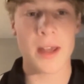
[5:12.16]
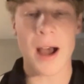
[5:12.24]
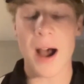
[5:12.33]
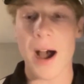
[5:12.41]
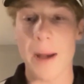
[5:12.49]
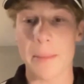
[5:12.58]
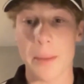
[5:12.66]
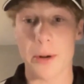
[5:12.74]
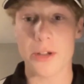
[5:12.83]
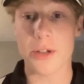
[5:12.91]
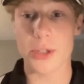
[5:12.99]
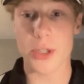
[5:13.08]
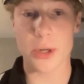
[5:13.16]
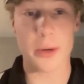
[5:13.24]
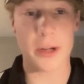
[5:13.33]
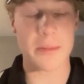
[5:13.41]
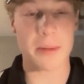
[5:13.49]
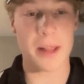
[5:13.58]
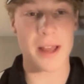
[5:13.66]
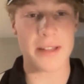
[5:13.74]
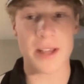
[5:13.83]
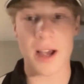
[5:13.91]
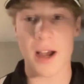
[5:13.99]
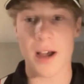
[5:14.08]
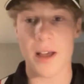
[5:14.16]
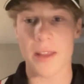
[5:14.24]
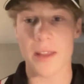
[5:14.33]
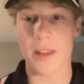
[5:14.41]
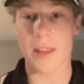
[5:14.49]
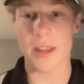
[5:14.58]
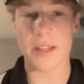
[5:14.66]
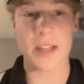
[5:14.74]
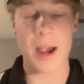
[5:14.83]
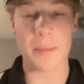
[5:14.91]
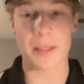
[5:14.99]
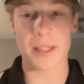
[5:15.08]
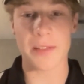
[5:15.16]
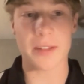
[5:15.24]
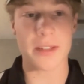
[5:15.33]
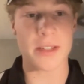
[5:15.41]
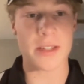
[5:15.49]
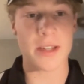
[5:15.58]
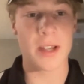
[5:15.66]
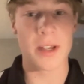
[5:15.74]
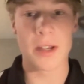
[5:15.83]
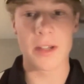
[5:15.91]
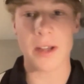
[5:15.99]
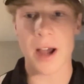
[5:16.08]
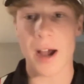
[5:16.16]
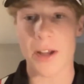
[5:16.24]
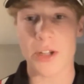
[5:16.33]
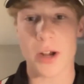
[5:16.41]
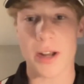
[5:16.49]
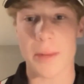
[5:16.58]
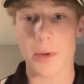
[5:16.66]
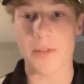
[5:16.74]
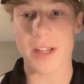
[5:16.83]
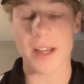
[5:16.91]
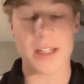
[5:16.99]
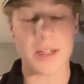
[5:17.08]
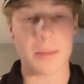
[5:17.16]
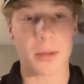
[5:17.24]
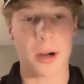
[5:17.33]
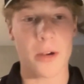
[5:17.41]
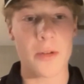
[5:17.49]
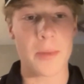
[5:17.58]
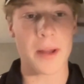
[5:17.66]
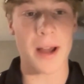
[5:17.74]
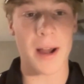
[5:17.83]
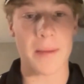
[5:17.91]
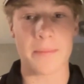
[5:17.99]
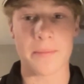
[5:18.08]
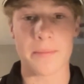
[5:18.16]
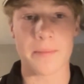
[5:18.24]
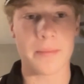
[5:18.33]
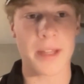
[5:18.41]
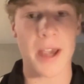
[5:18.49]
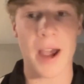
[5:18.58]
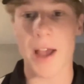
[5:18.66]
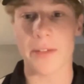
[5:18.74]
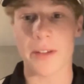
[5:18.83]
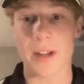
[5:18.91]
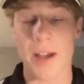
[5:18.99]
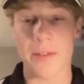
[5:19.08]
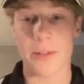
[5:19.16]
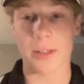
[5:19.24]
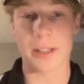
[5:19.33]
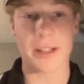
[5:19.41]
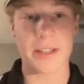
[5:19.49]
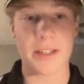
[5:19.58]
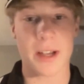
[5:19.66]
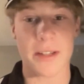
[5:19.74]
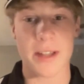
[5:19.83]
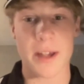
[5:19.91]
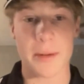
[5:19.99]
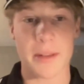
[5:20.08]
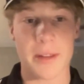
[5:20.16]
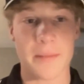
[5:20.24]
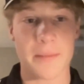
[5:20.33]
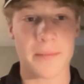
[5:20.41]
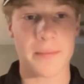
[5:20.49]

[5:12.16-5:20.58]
I'm not too sure what his plans are this year. I believe he's trying to move to Indy Pro, but I haven't really discussed that with him.